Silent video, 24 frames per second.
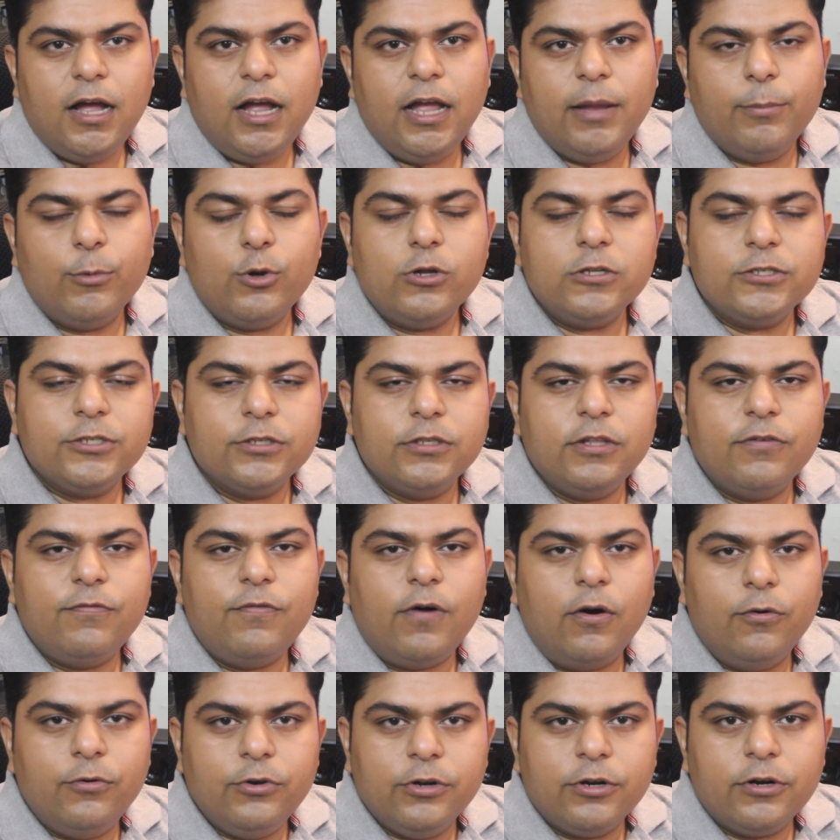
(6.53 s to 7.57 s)
I am also the
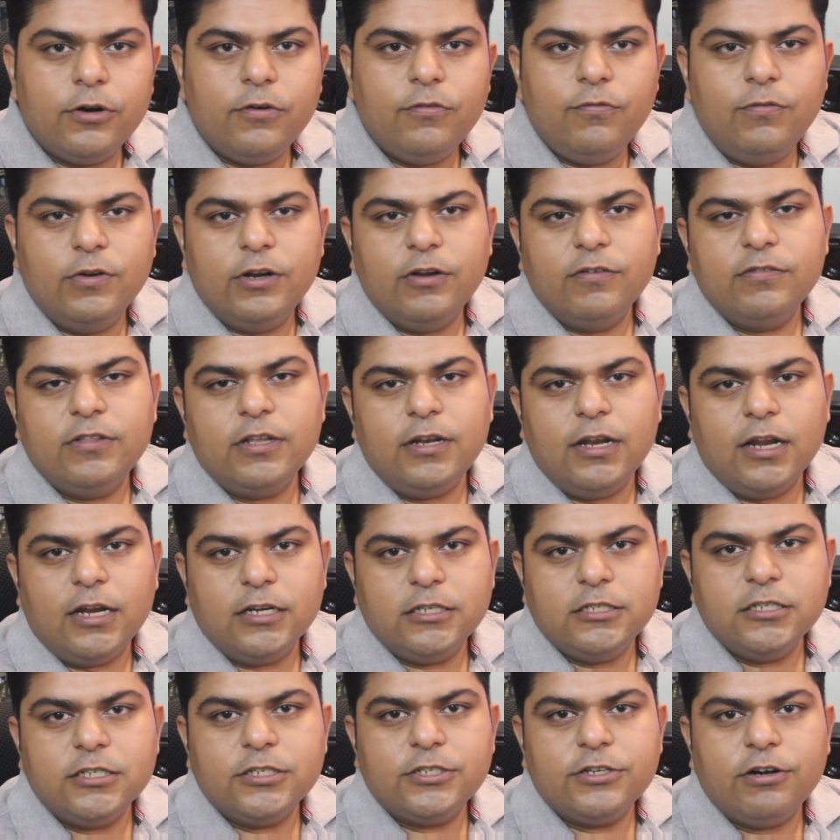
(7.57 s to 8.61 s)
founder of one of the
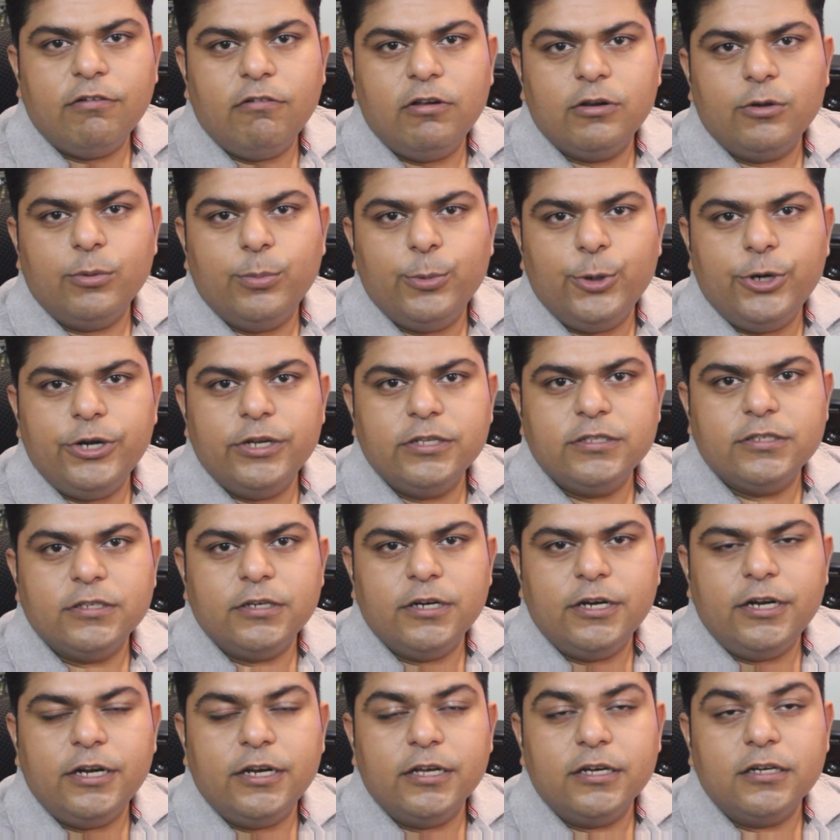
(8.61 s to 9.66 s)
largest travel communities
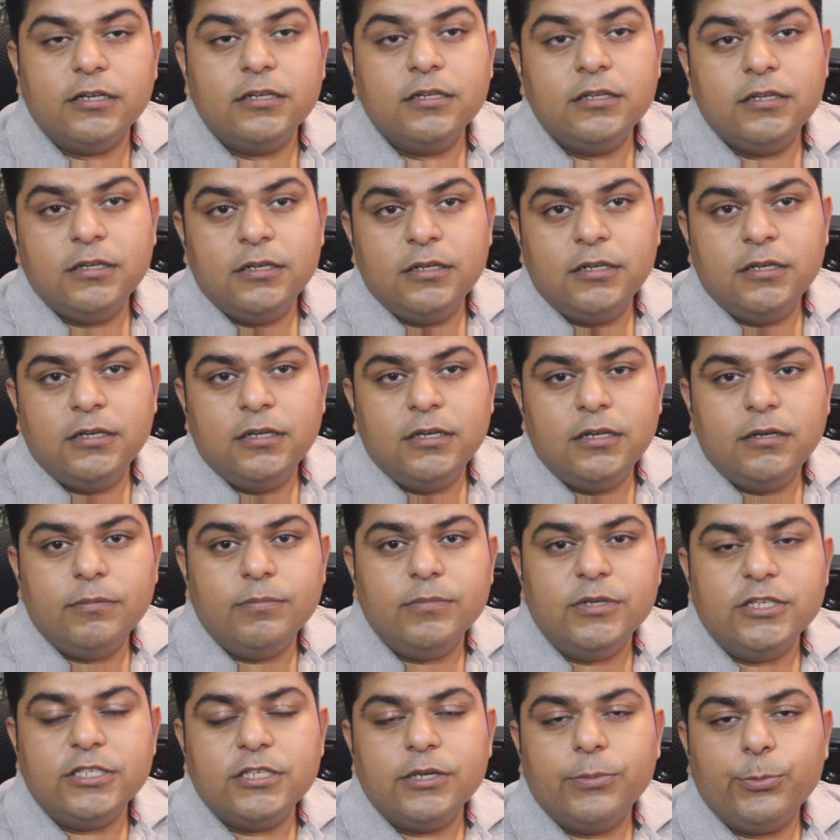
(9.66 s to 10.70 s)
in India,
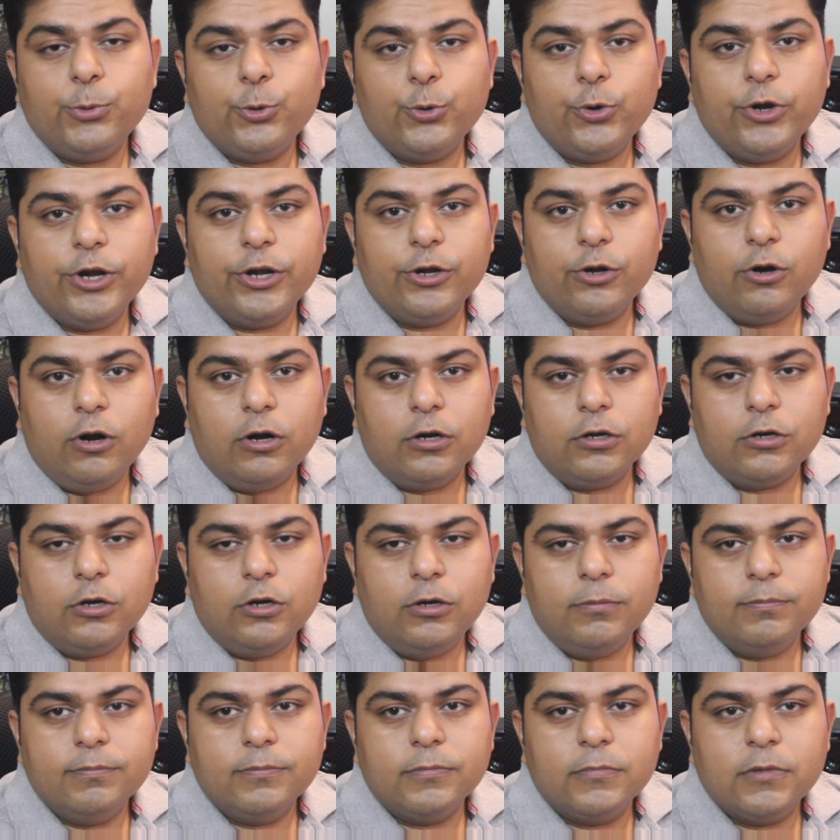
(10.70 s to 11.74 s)

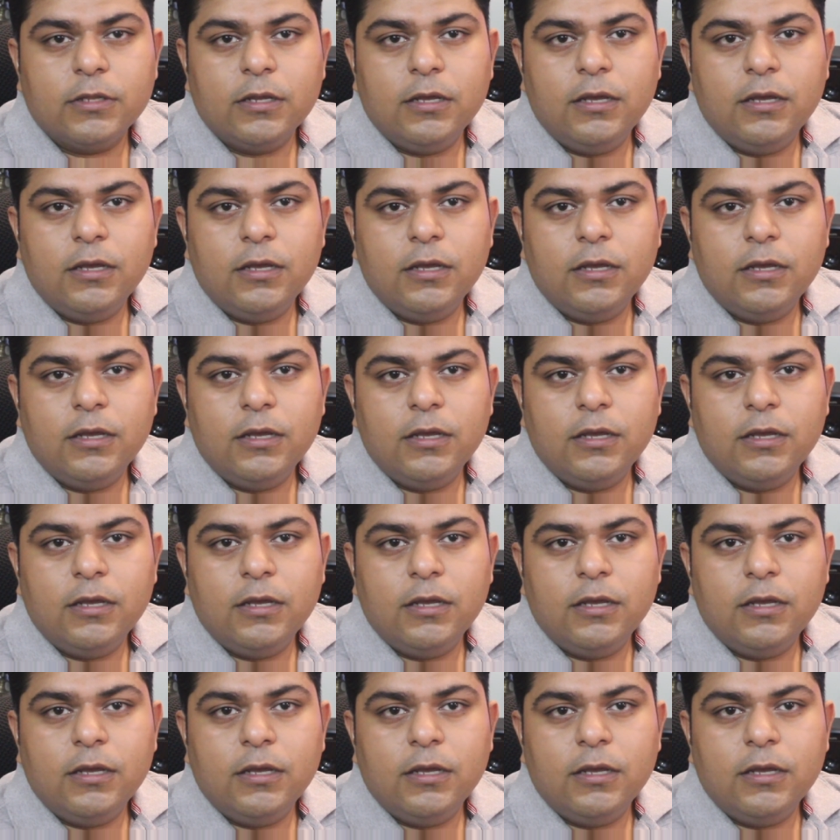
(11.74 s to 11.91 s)
bcmtouring.com.